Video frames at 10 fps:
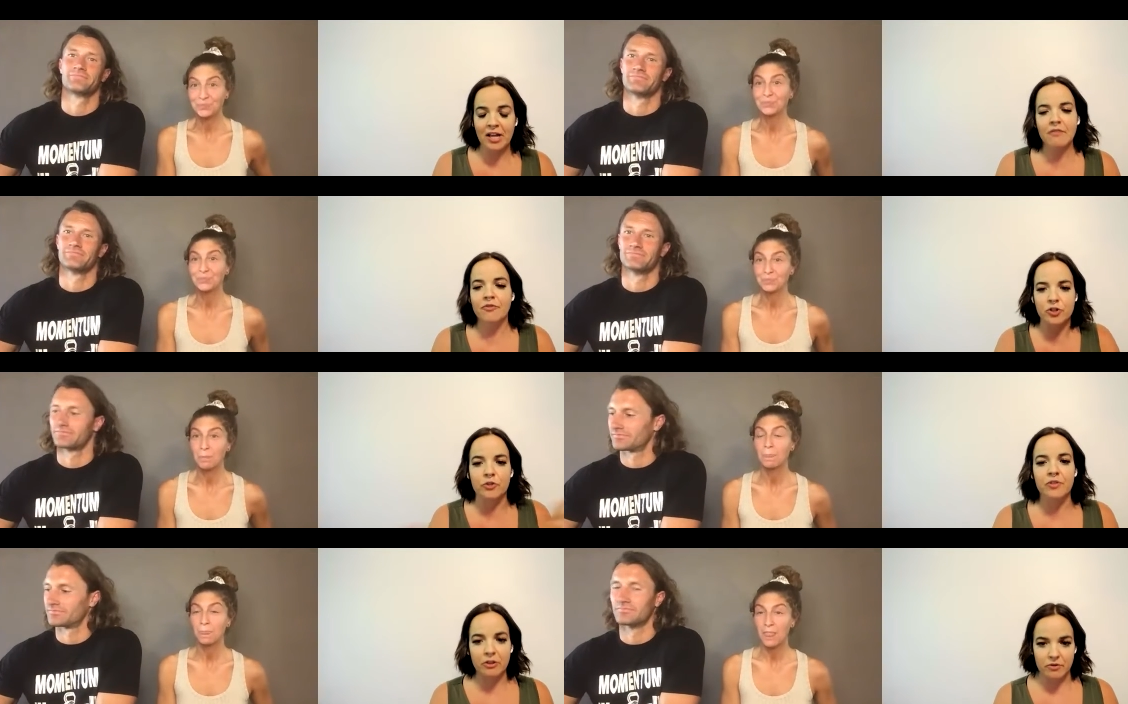Speaker 1: life, you
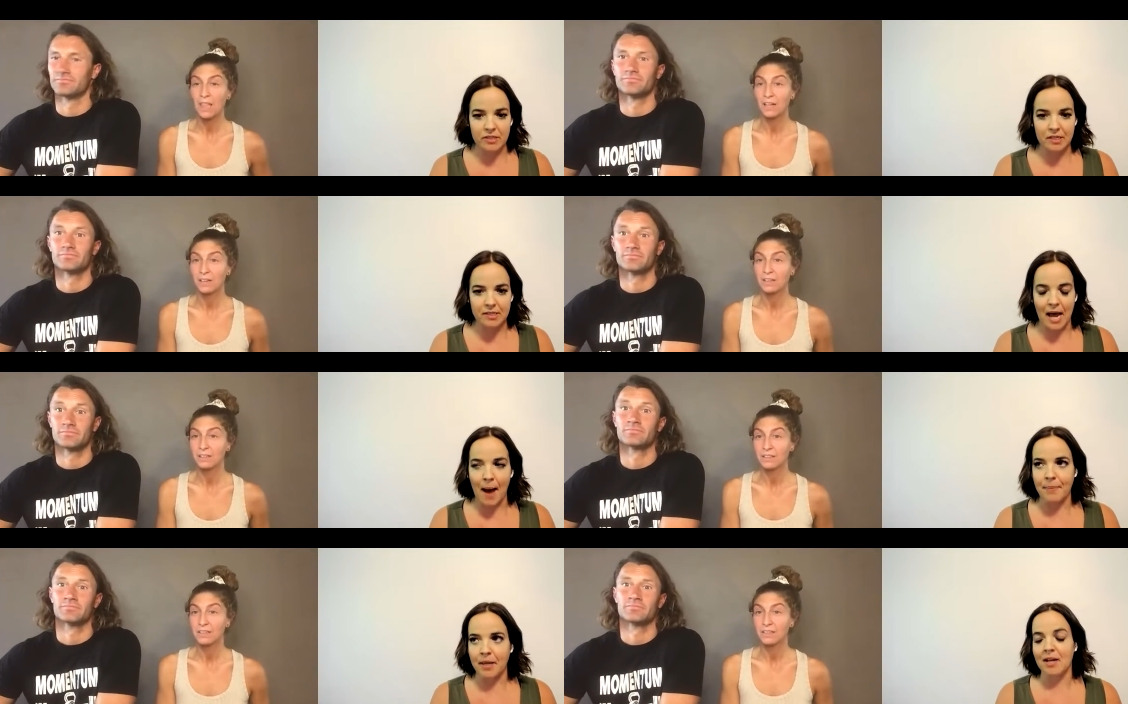don't need those things to
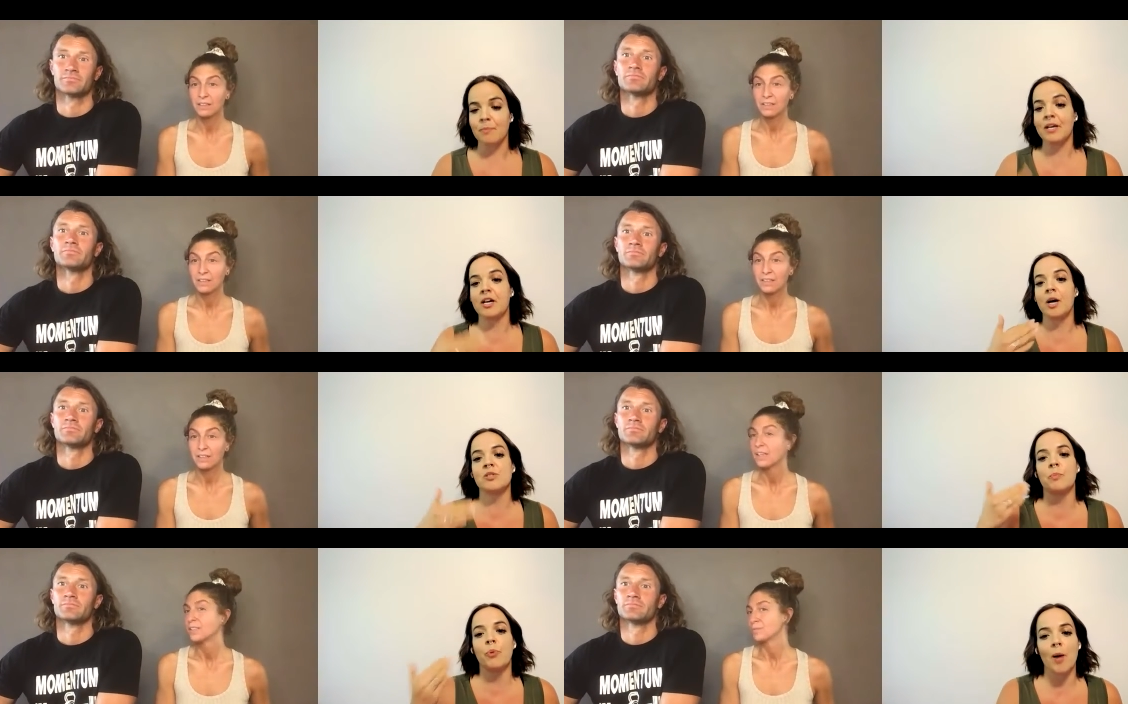happen. It
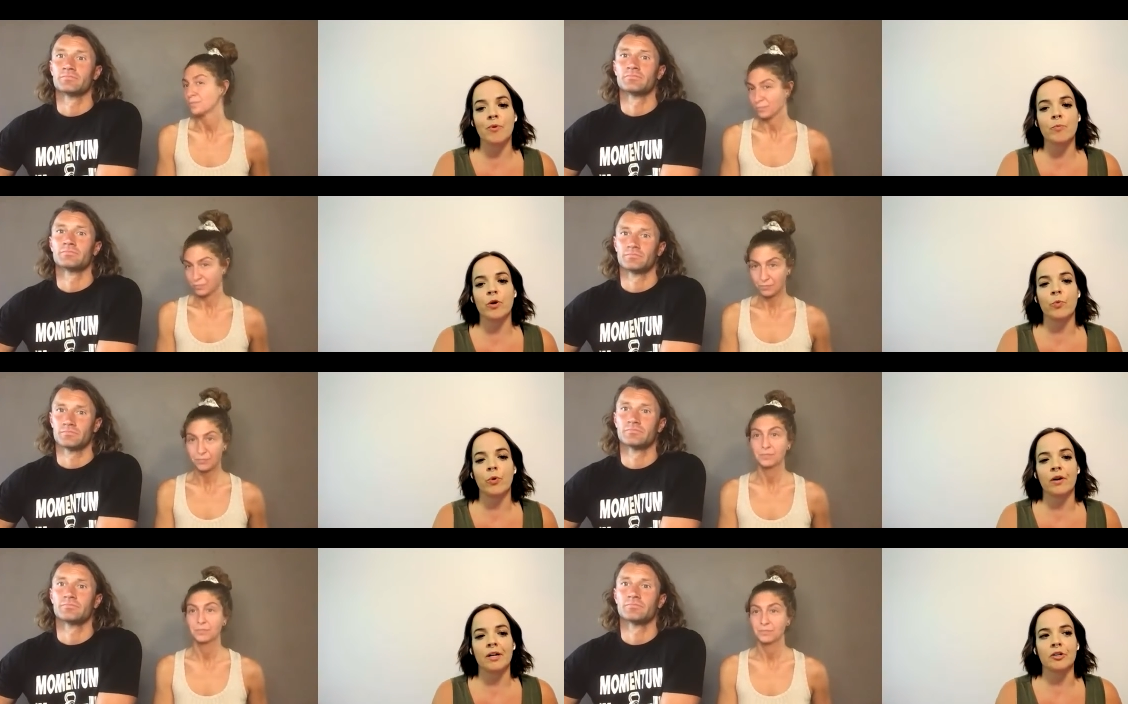becomes a problem when we're